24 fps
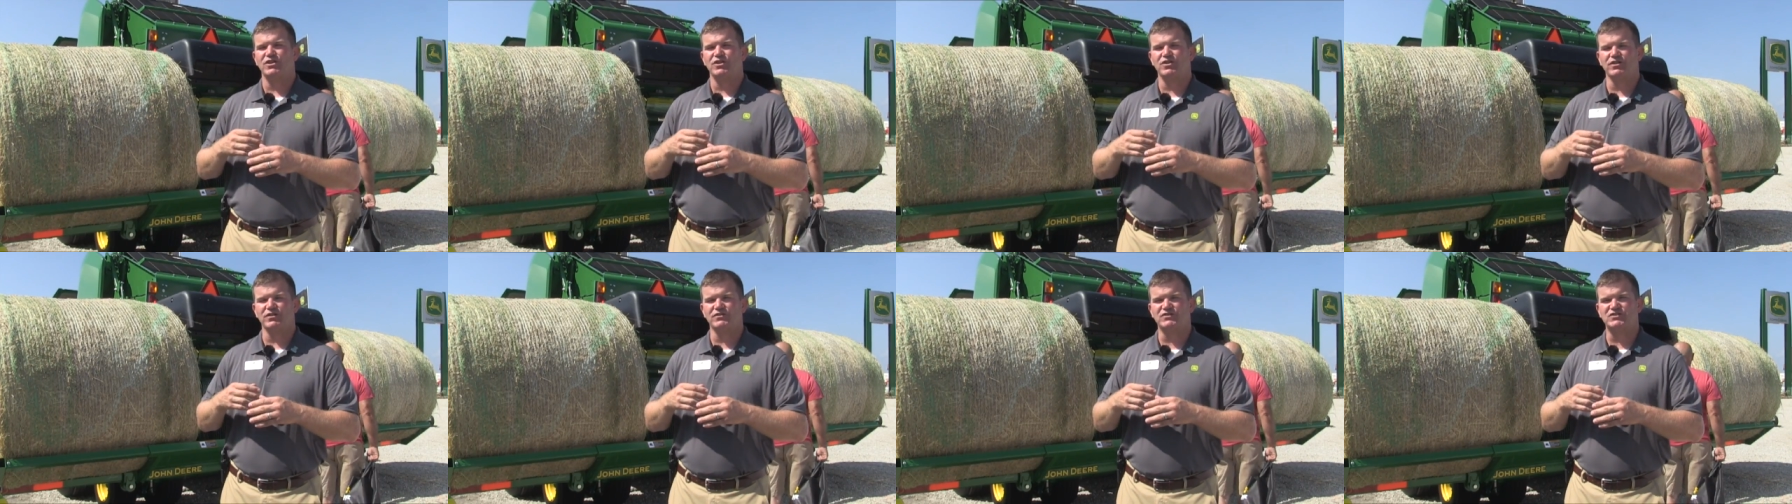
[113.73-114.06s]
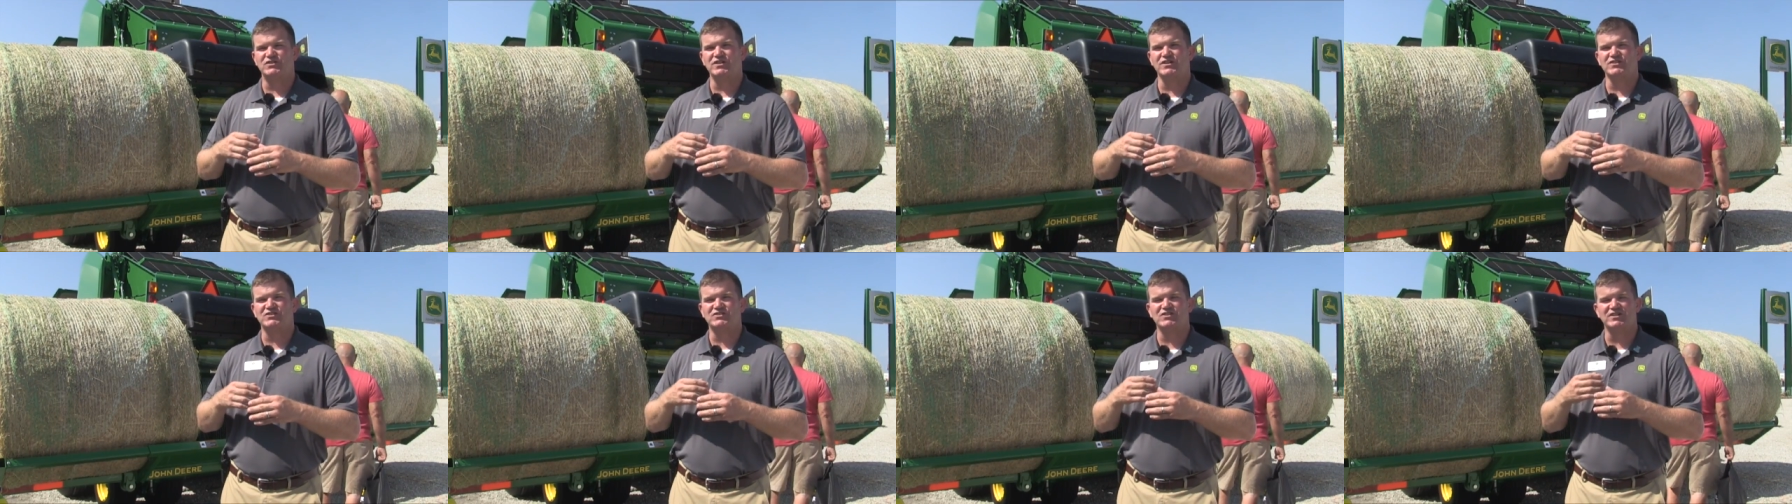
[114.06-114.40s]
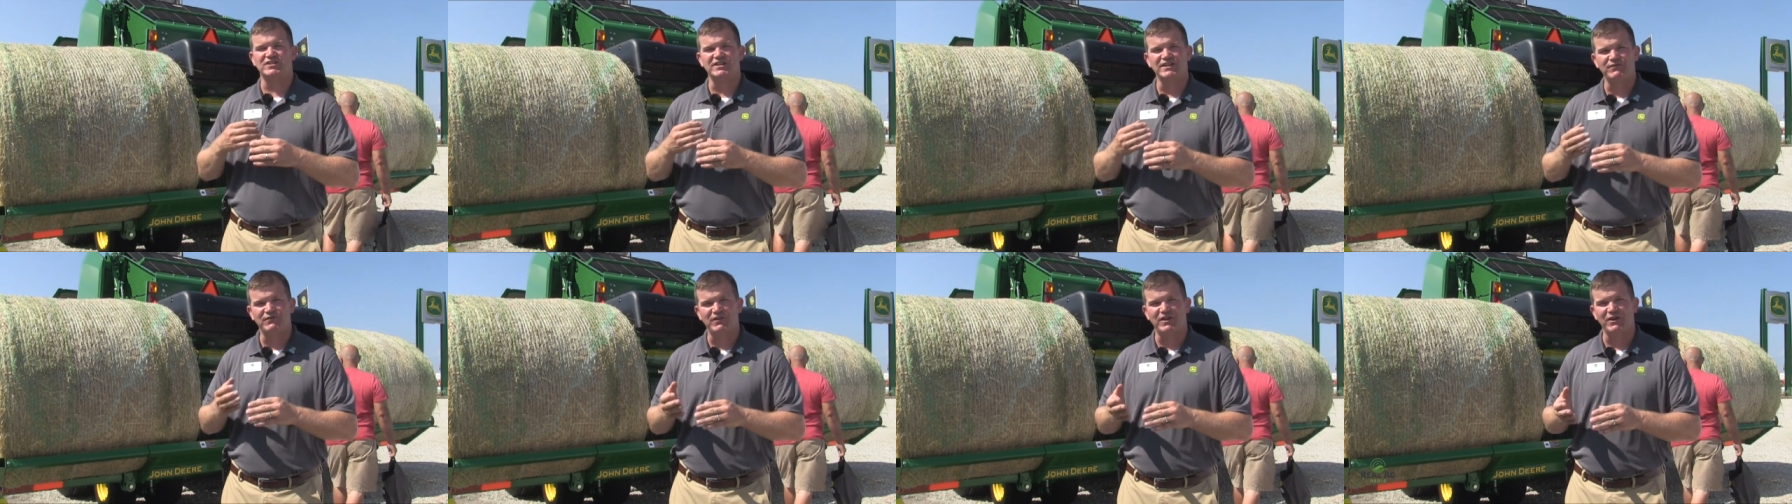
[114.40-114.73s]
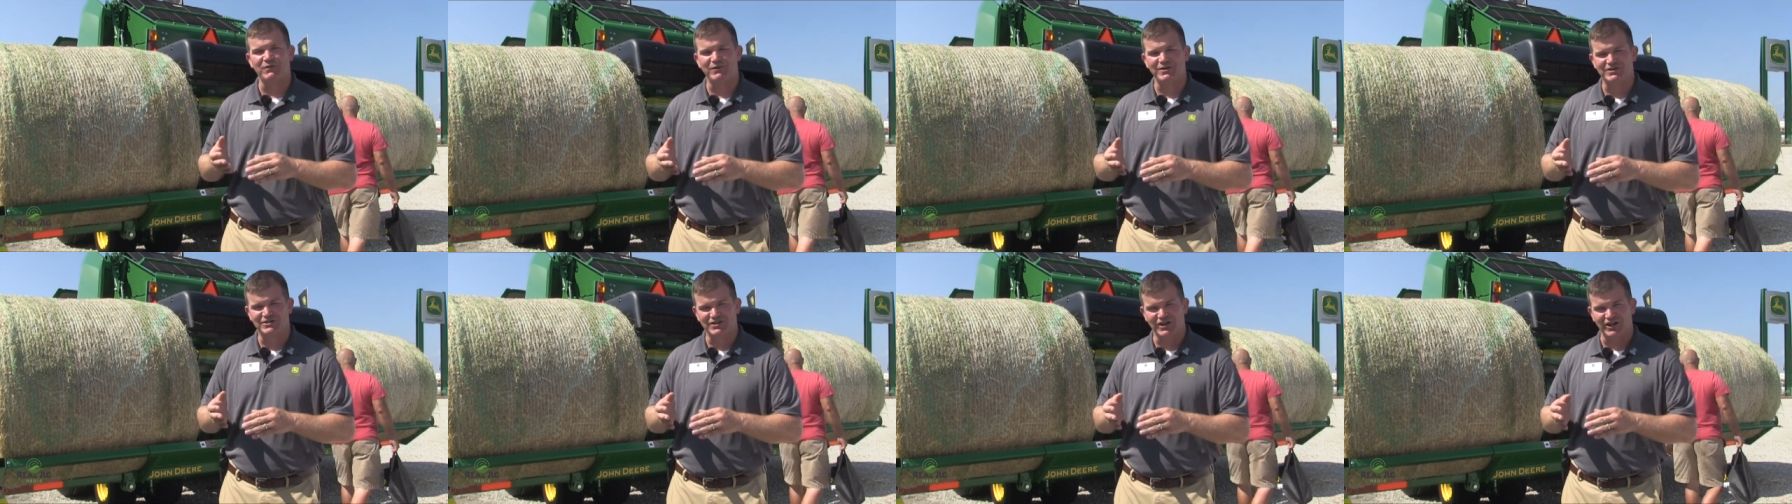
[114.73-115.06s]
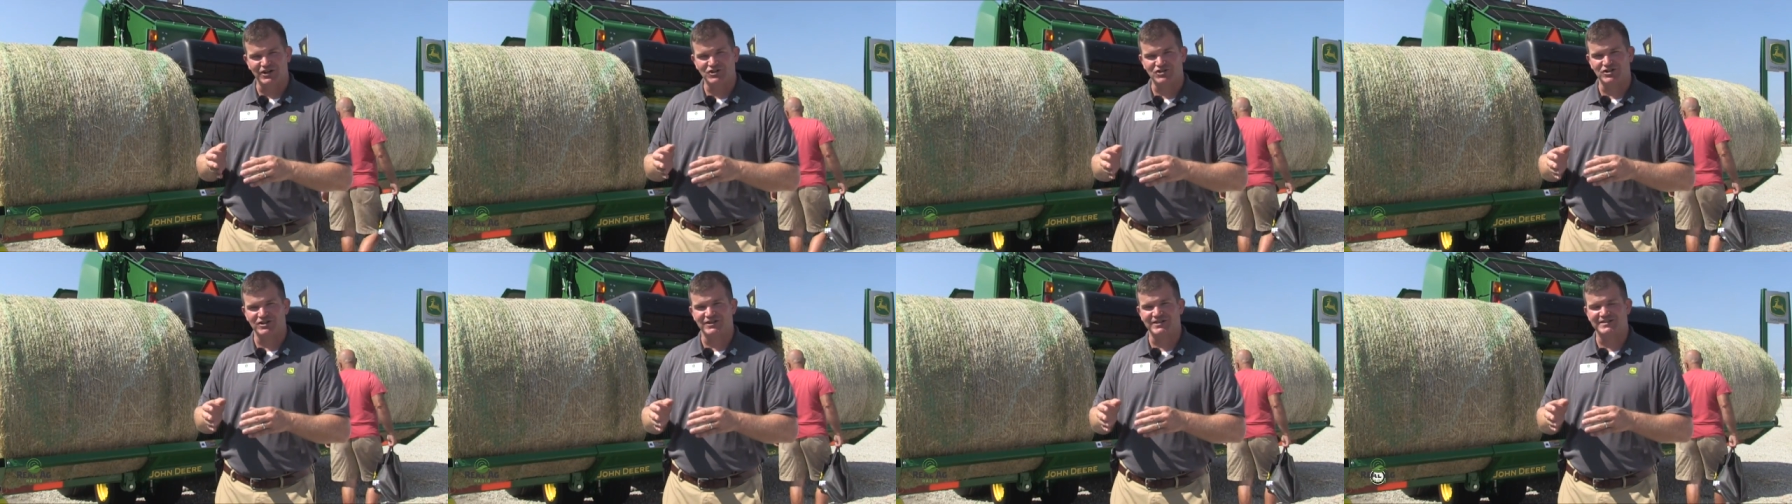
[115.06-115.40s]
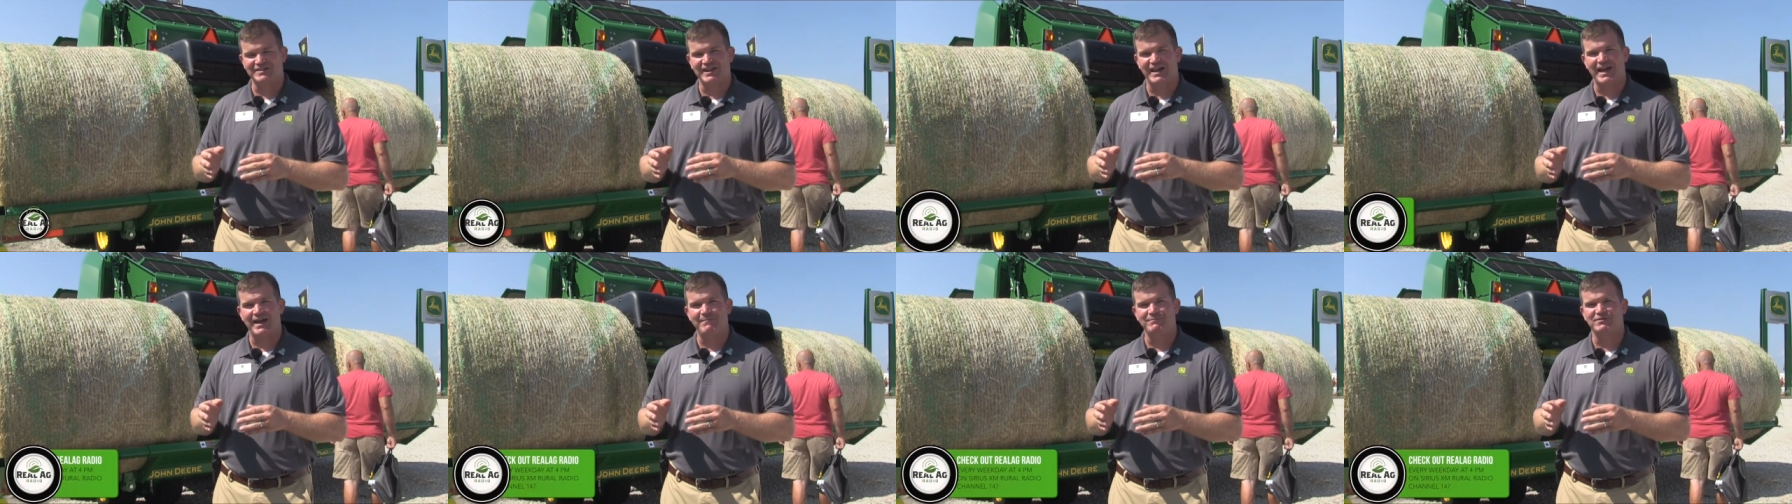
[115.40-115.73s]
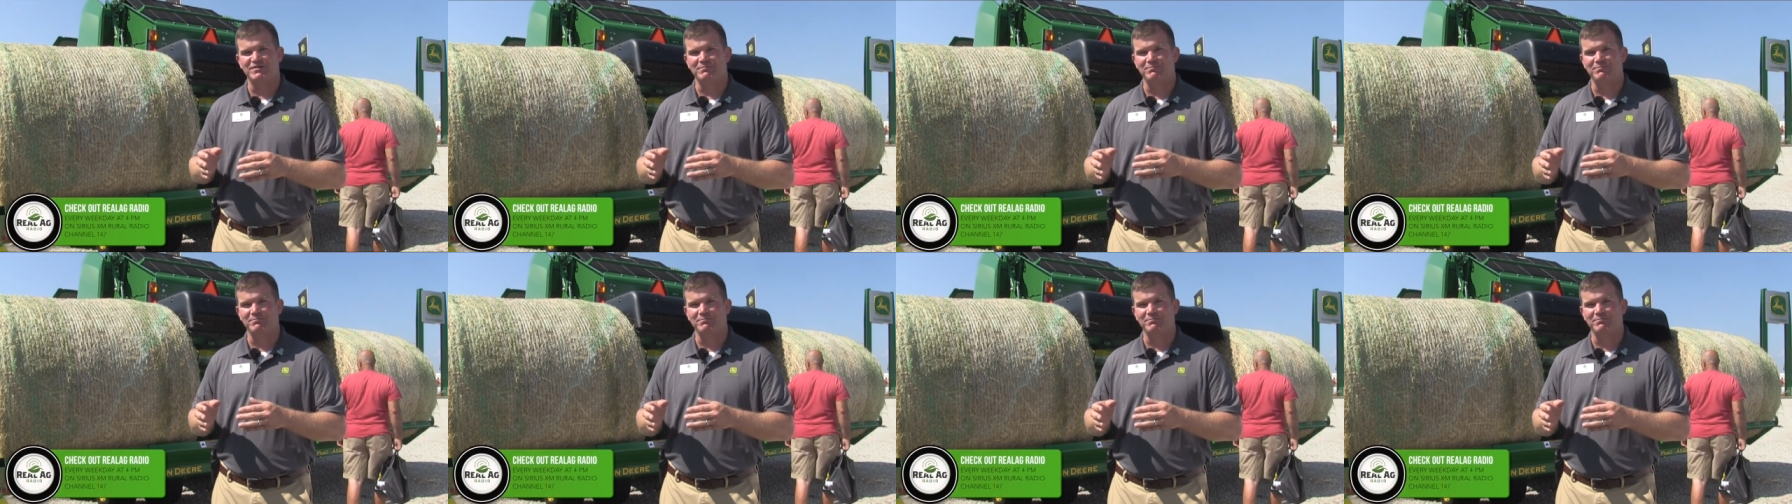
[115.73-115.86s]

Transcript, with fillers: you're gonna see a significant reduction in time